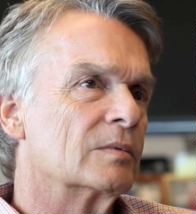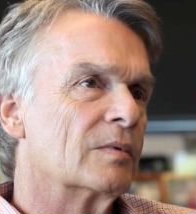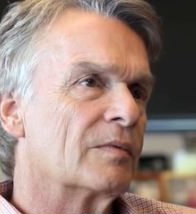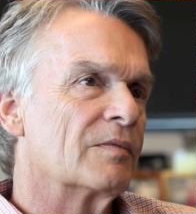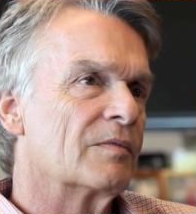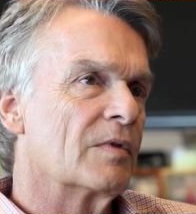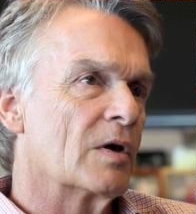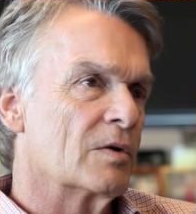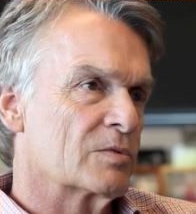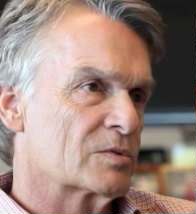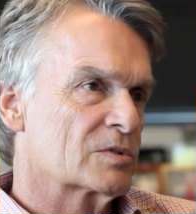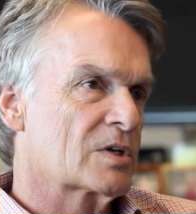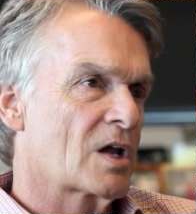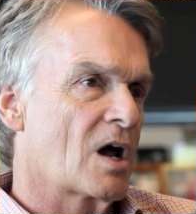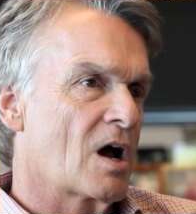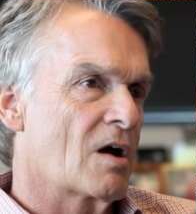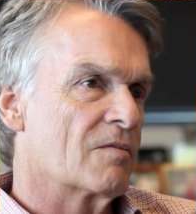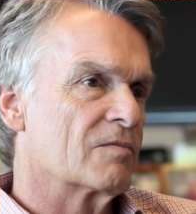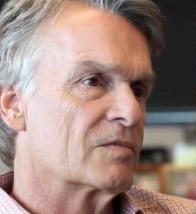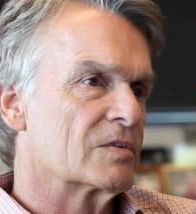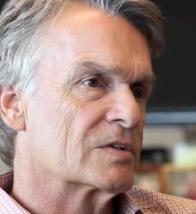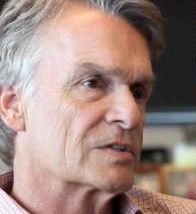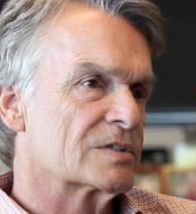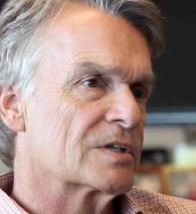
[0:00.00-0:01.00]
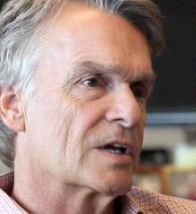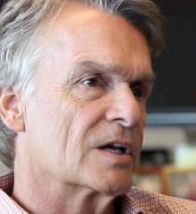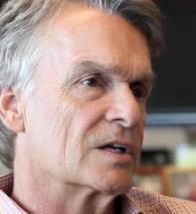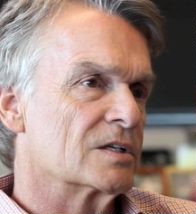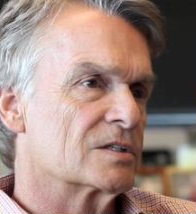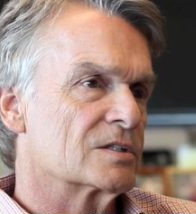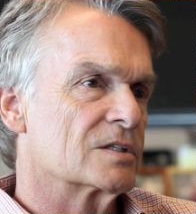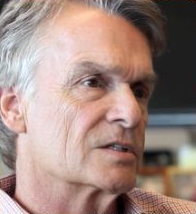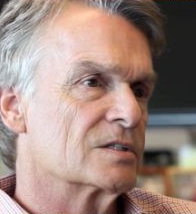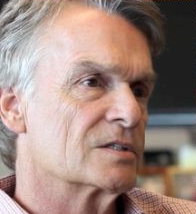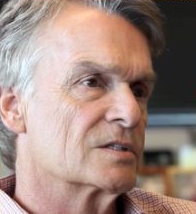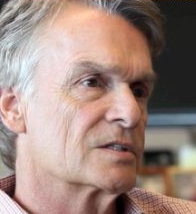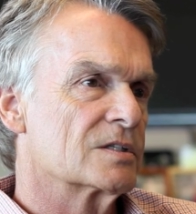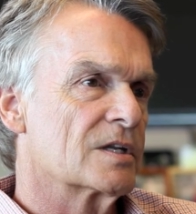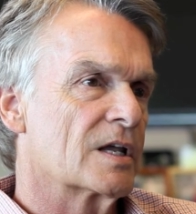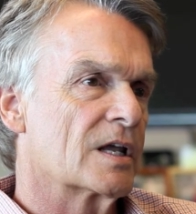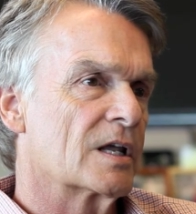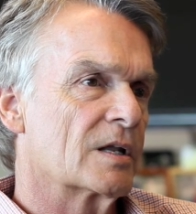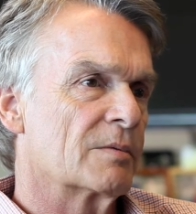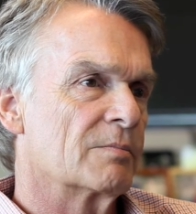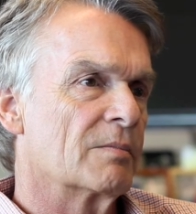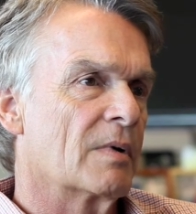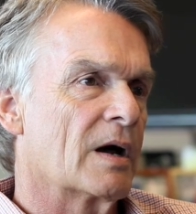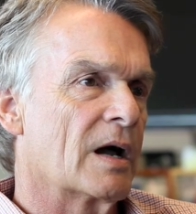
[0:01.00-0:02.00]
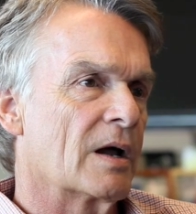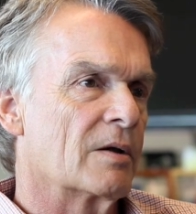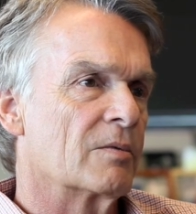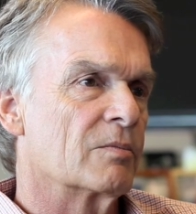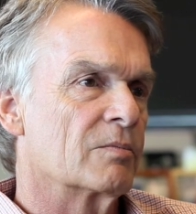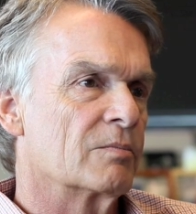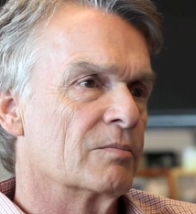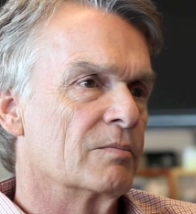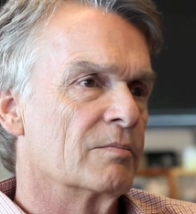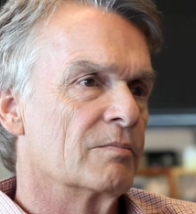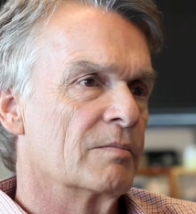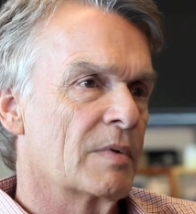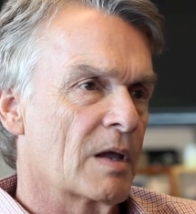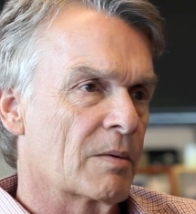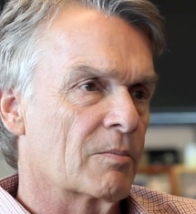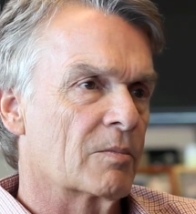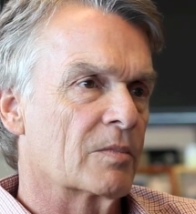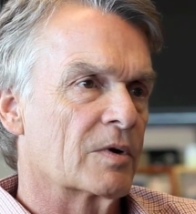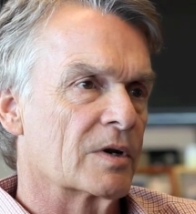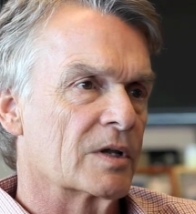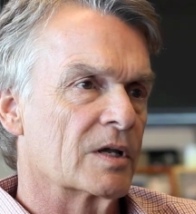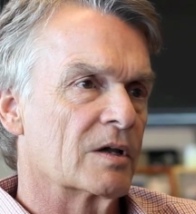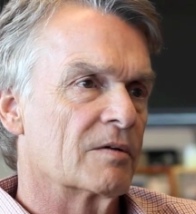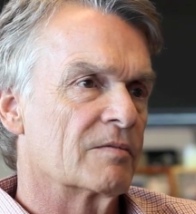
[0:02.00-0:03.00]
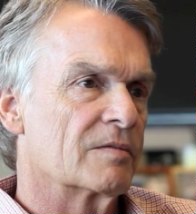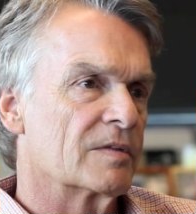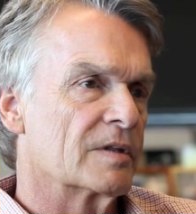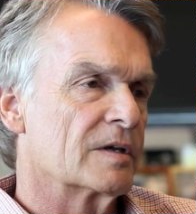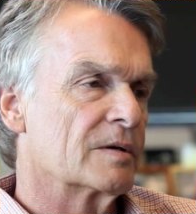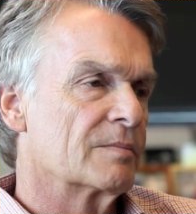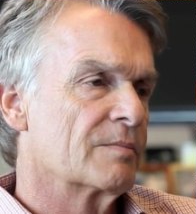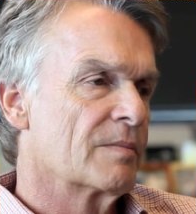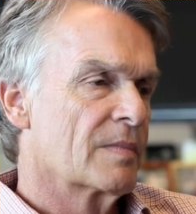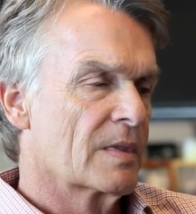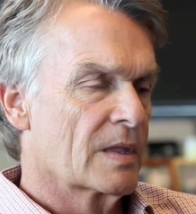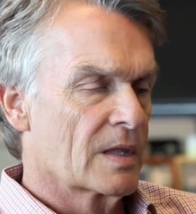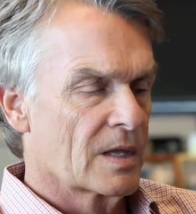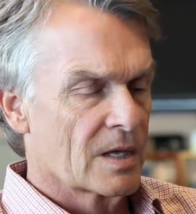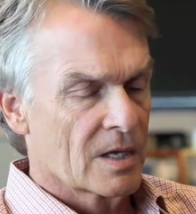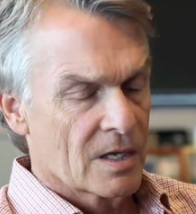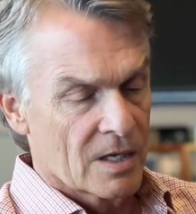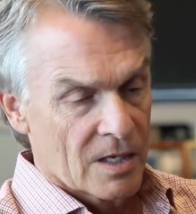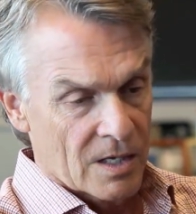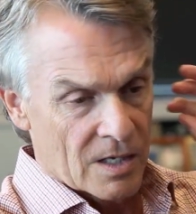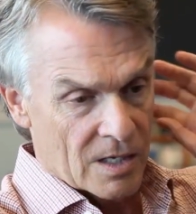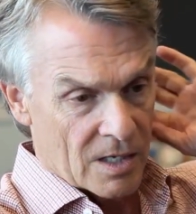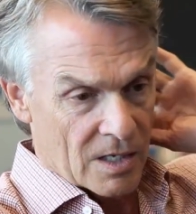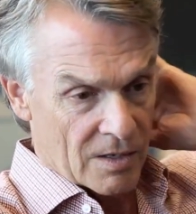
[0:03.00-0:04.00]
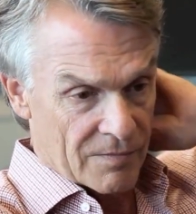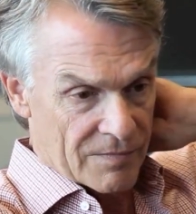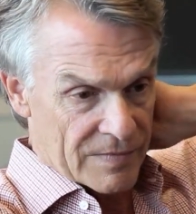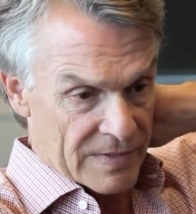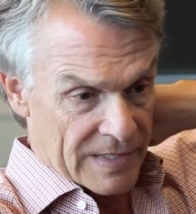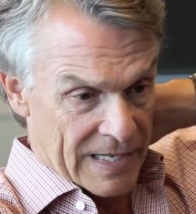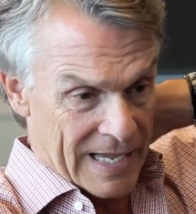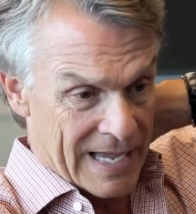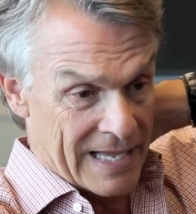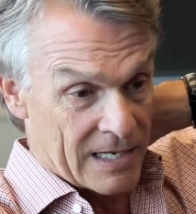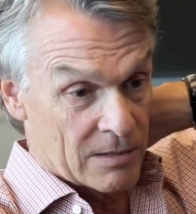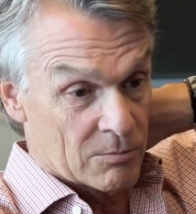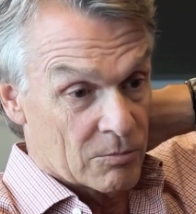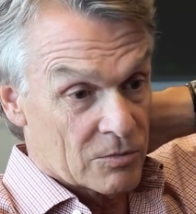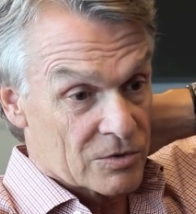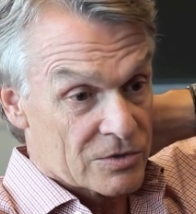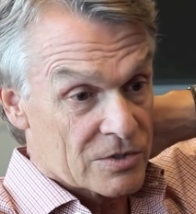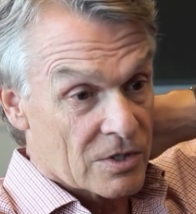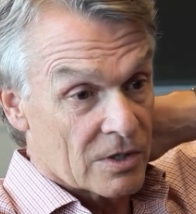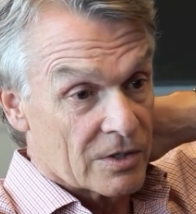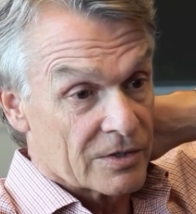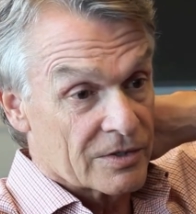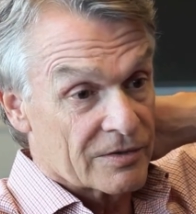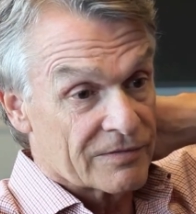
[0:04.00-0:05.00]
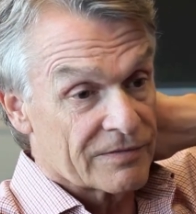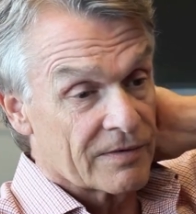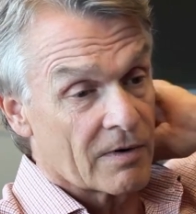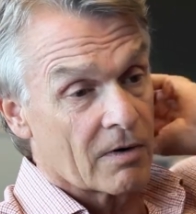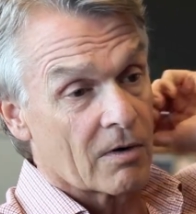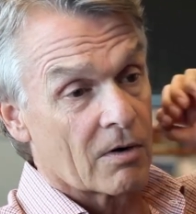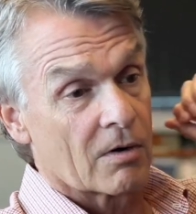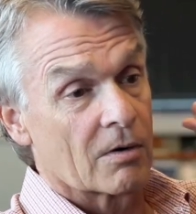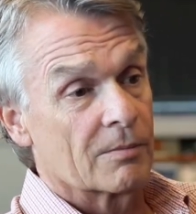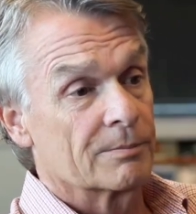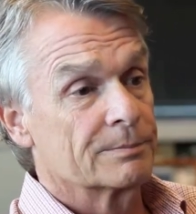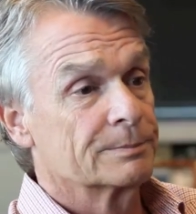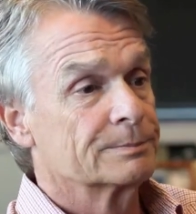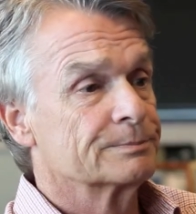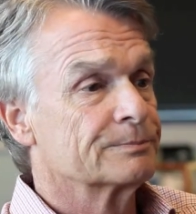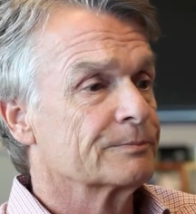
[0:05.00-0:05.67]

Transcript: those conversations and my memory of the animals on the farm.